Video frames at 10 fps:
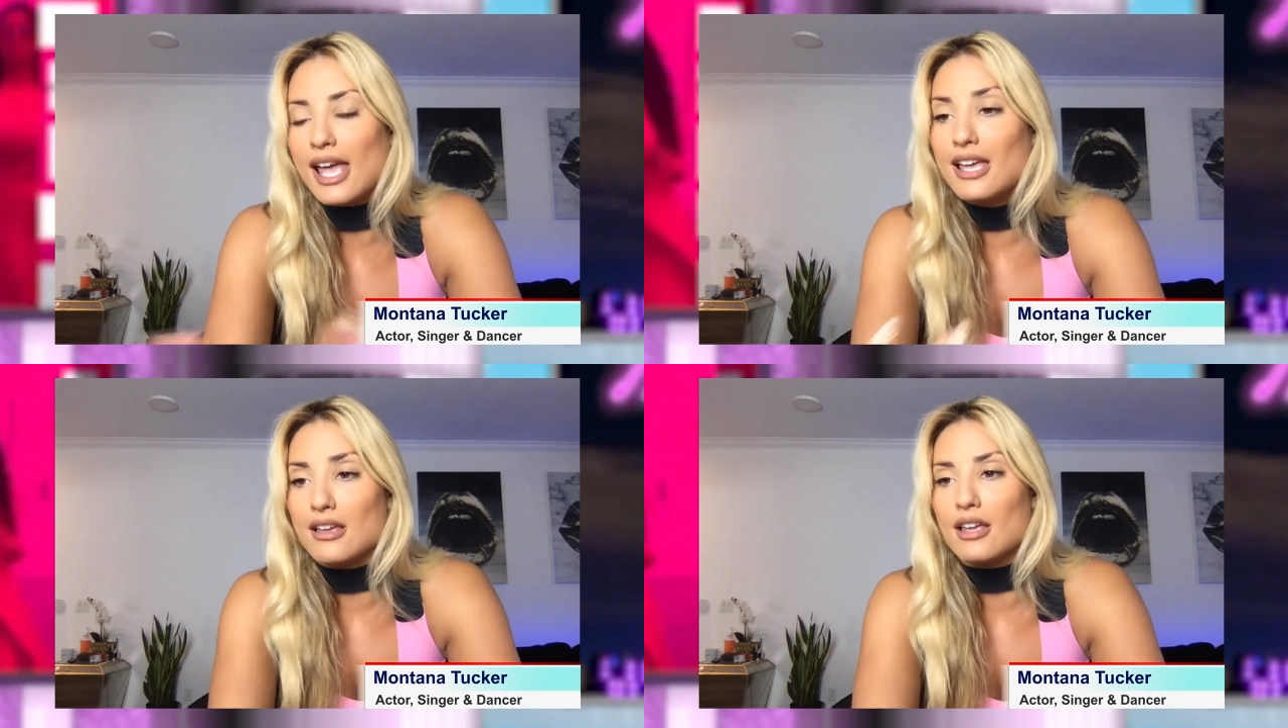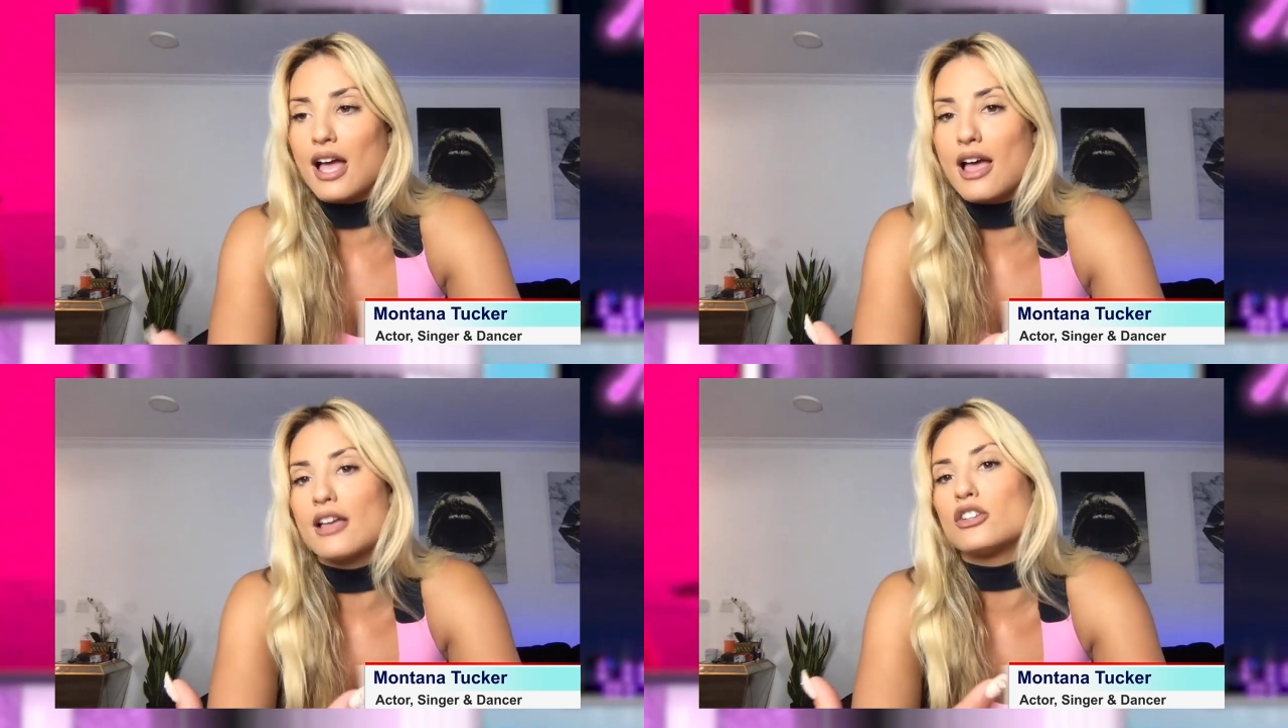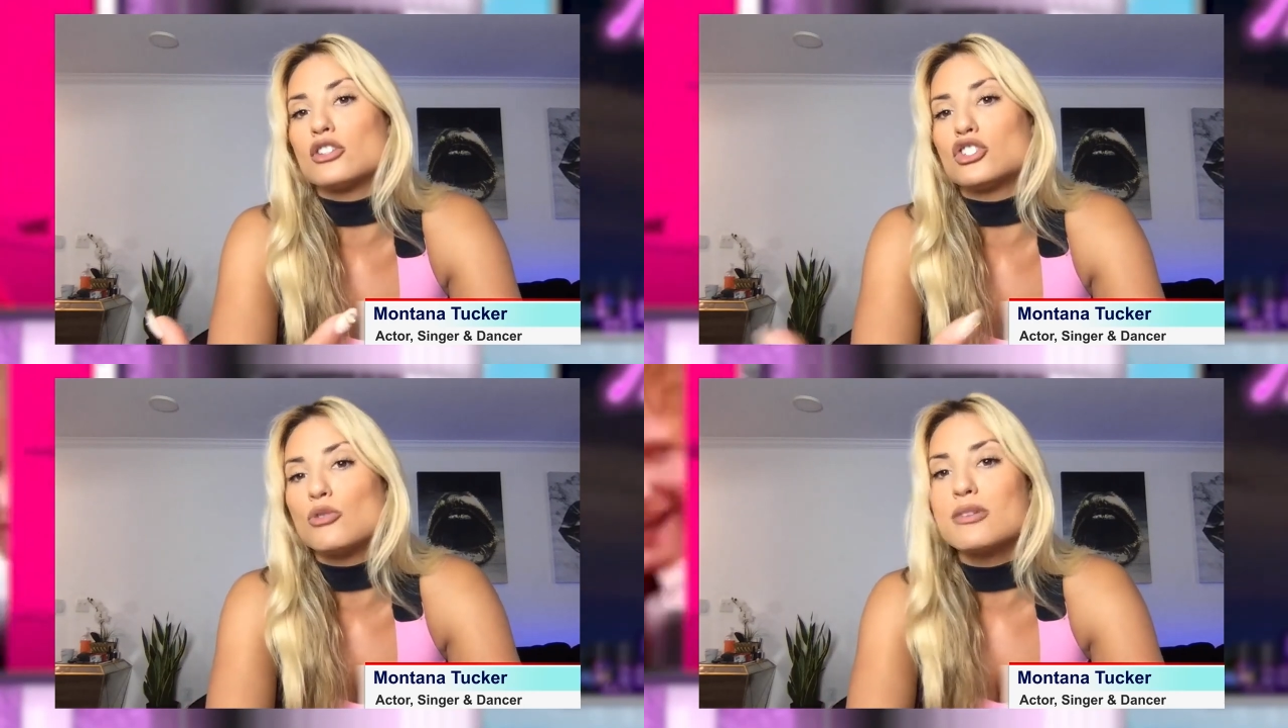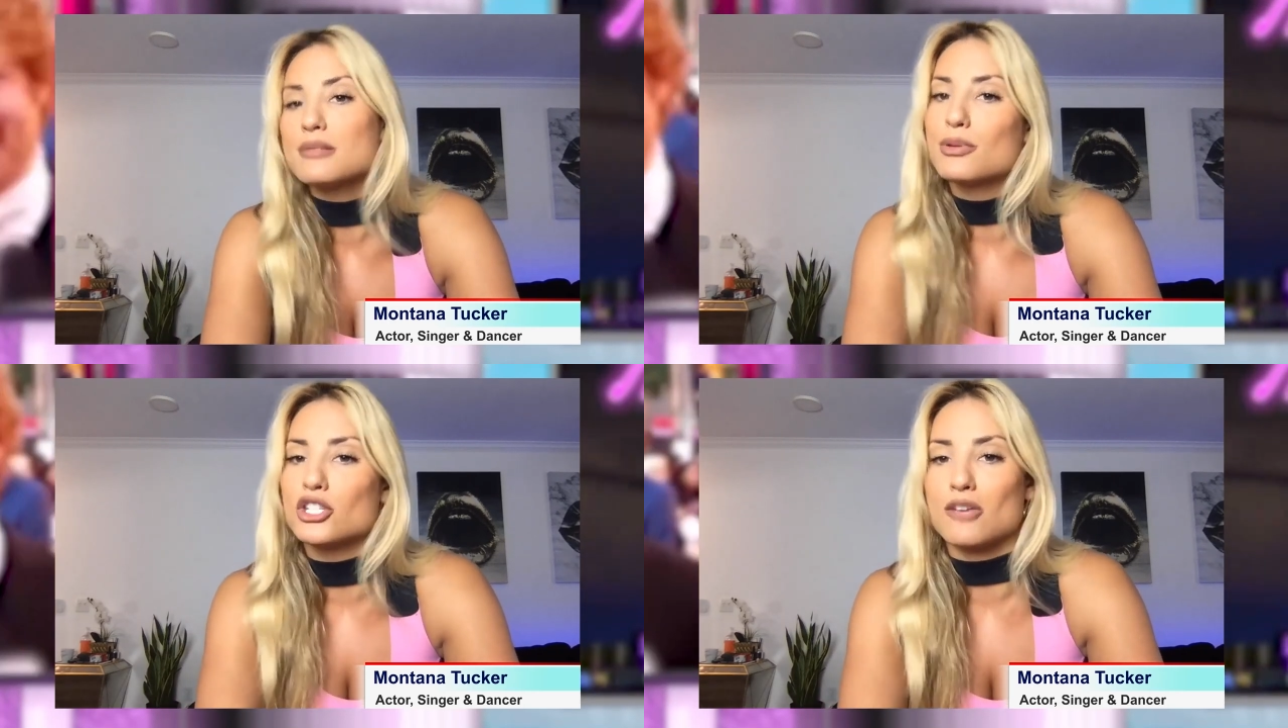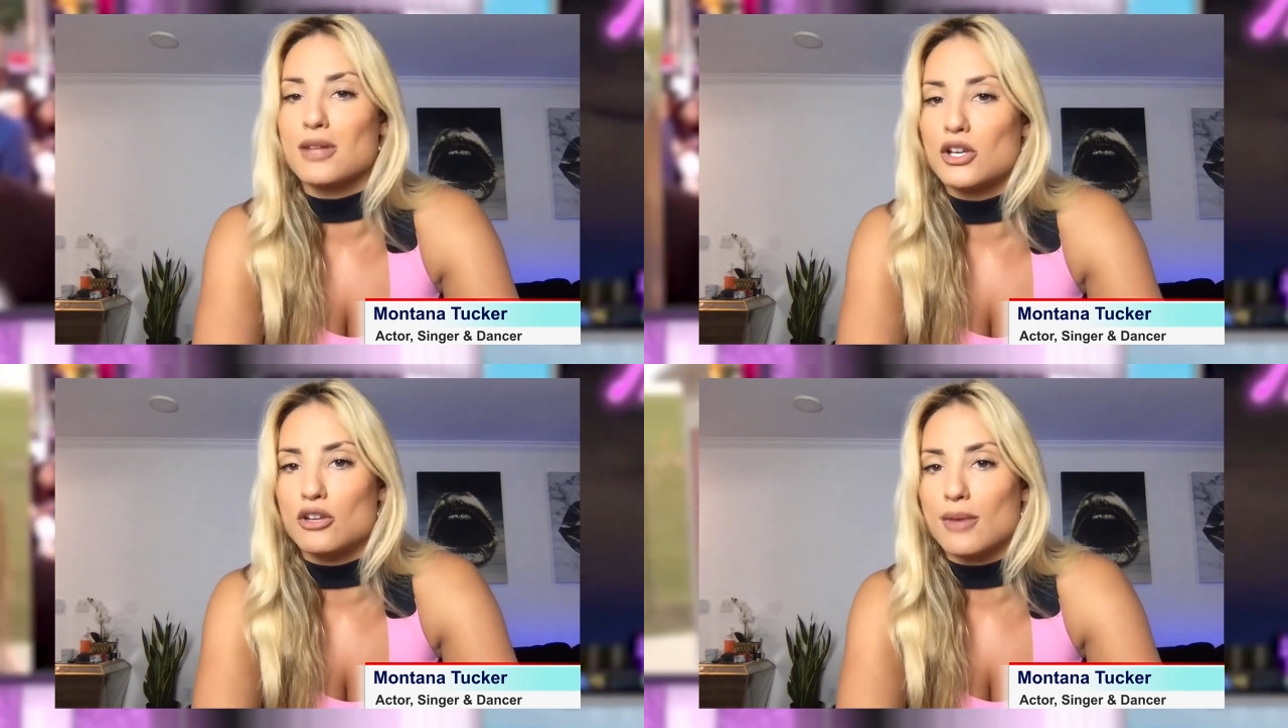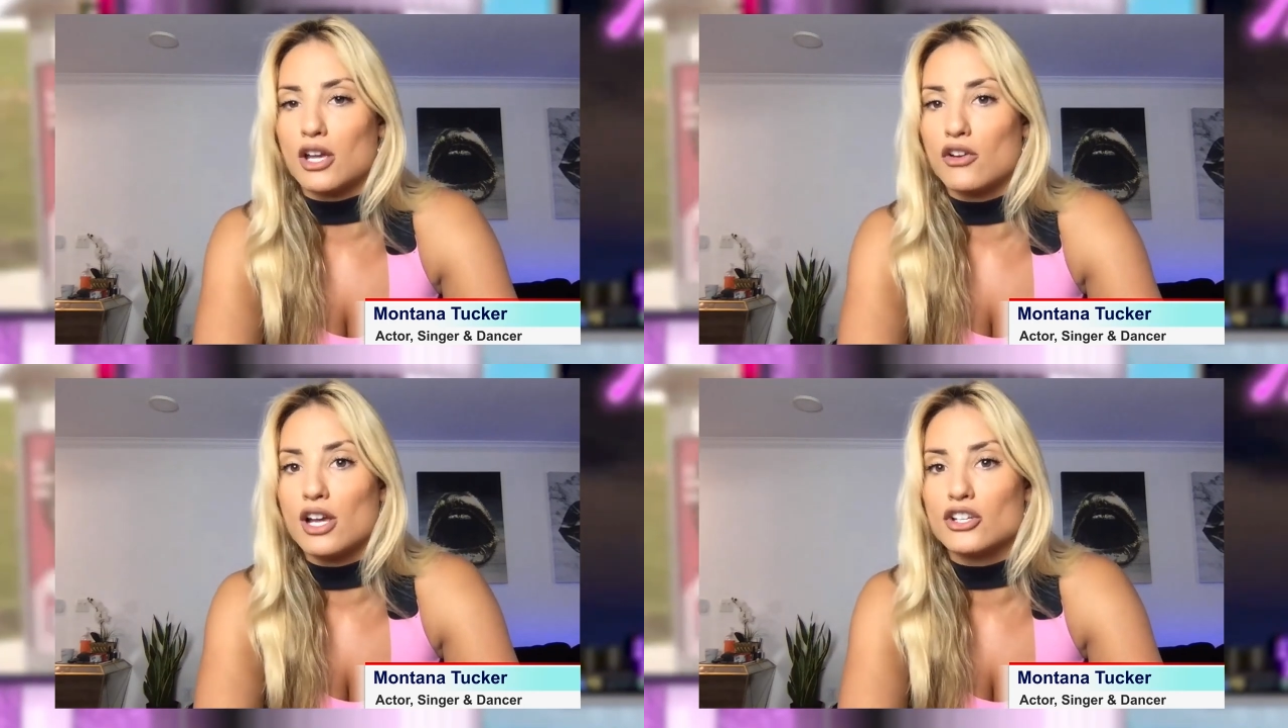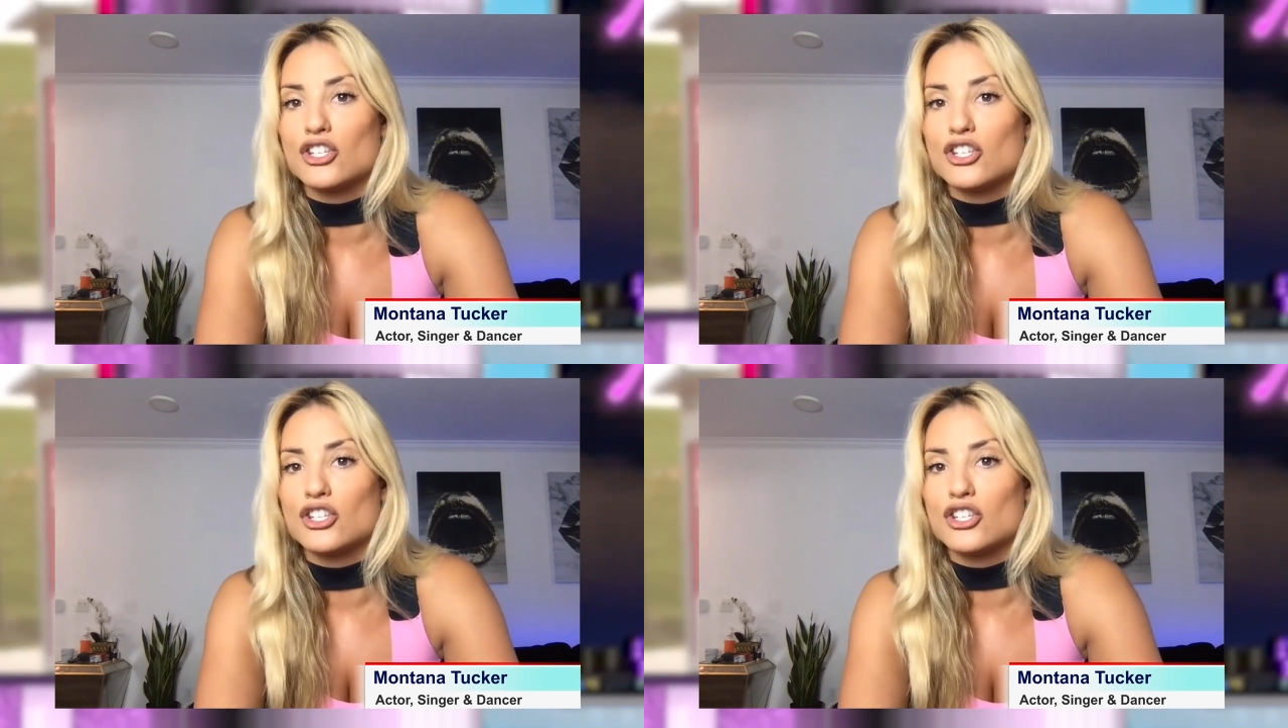hey, she wasn't pushing me to do my career.